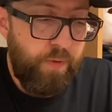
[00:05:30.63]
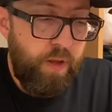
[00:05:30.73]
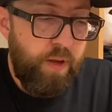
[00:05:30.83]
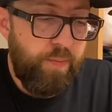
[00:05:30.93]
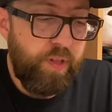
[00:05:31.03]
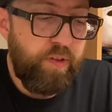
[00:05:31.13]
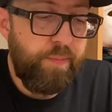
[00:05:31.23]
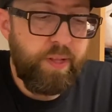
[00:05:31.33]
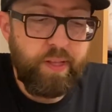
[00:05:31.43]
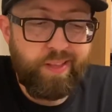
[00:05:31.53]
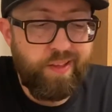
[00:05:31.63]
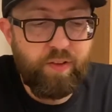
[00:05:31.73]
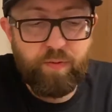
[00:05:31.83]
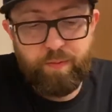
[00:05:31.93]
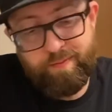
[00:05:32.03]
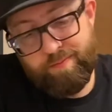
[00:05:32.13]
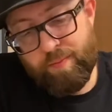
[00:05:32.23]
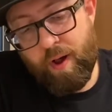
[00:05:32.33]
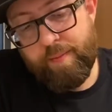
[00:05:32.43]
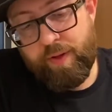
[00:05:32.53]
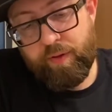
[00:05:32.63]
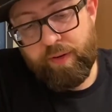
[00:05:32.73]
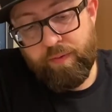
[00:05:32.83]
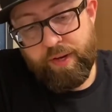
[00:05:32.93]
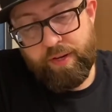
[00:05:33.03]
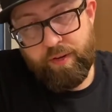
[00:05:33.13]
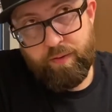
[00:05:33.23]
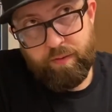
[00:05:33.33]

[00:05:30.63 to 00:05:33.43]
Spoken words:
But something like this would probably only run you